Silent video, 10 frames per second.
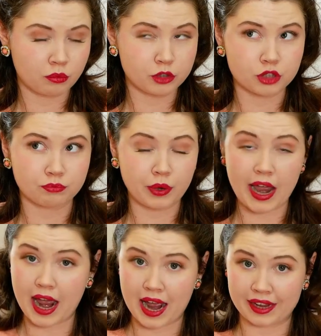
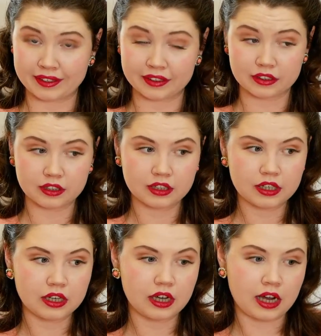Japan.
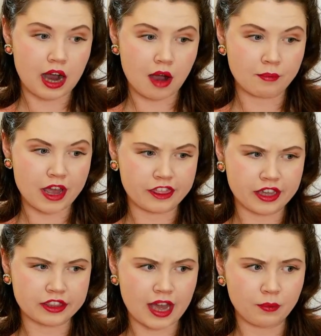Um, I think
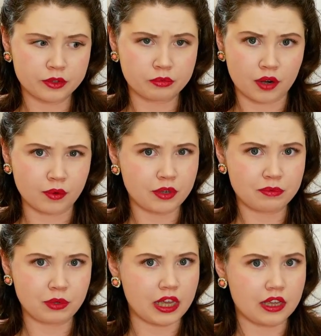that would probably
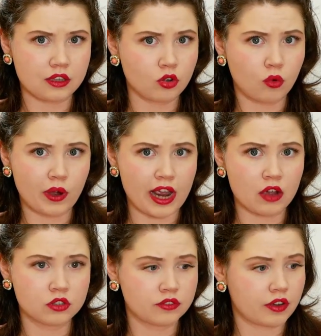be your way
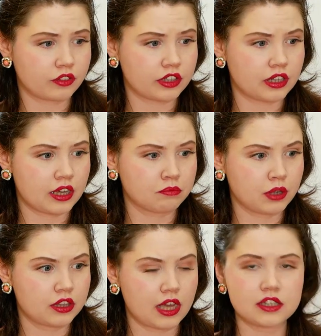out of everything,
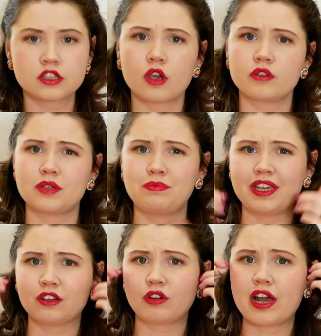but that's going to be
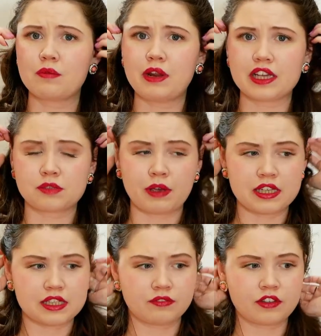incredibly
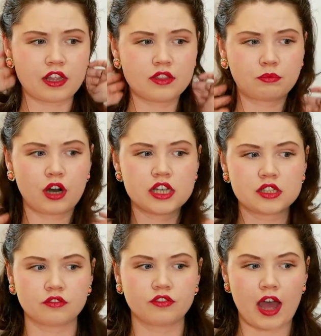expensive. And then the price
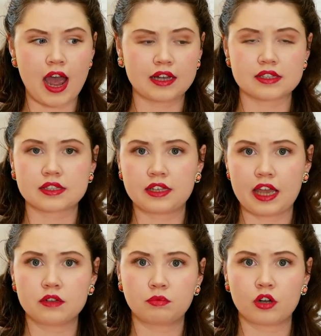of hats, the
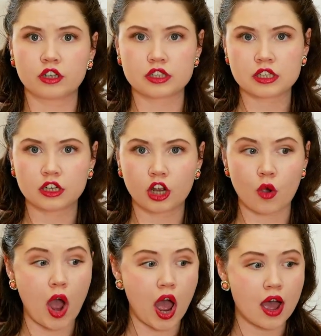end product, is going to go
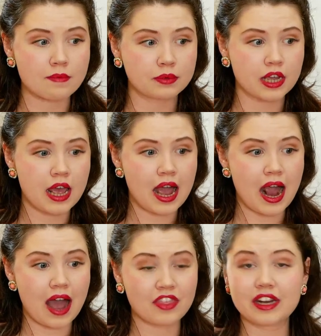up,
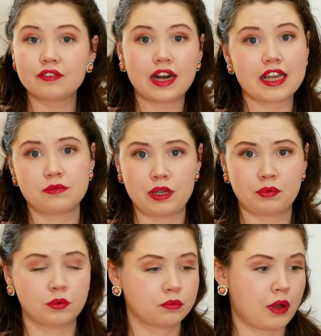and then even less people
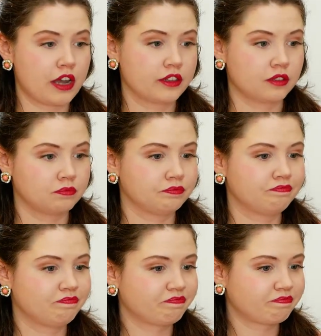will buy them.
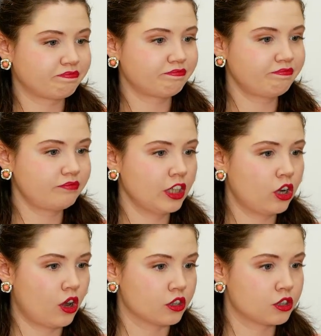
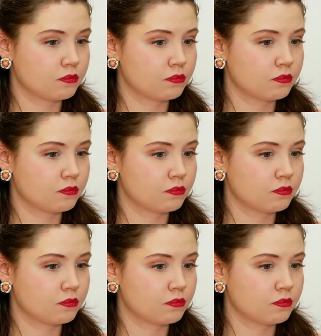Gosh.